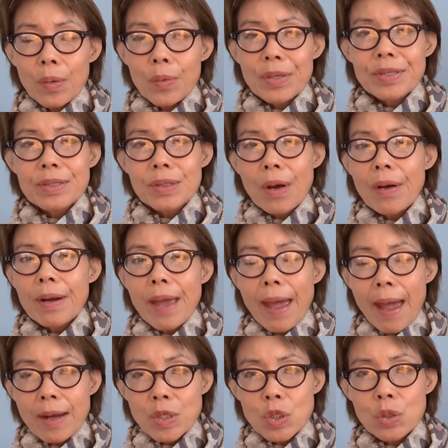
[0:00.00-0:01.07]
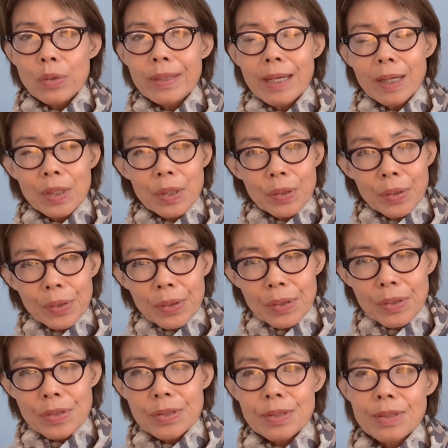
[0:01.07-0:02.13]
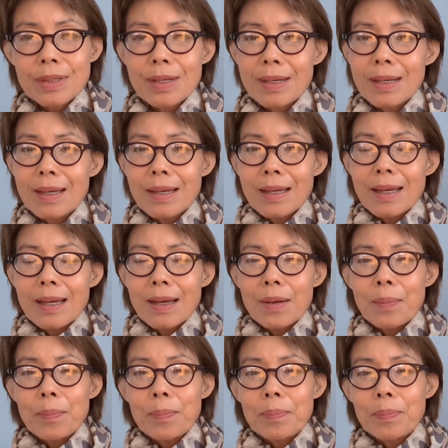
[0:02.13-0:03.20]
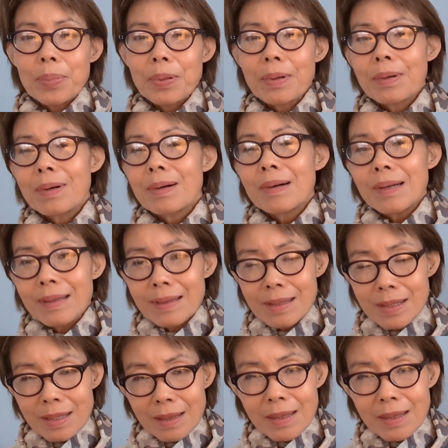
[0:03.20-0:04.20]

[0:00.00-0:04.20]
was not actually a curse per this